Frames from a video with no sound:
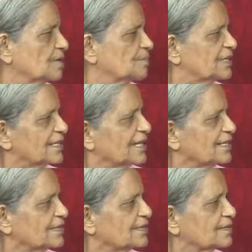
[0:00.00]
But can
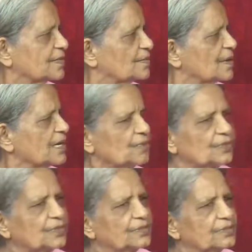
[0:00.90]
it remain
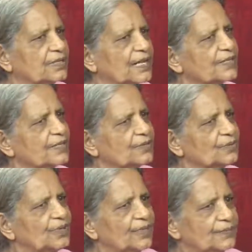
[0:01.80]
out like that
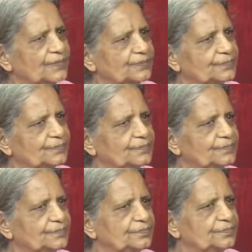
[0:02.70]
only?
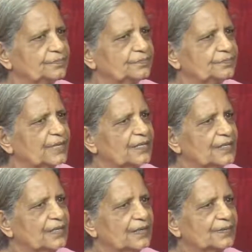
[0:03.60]
By
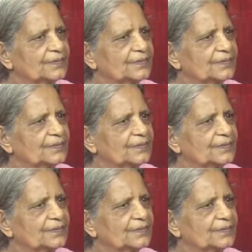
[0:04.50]
telling?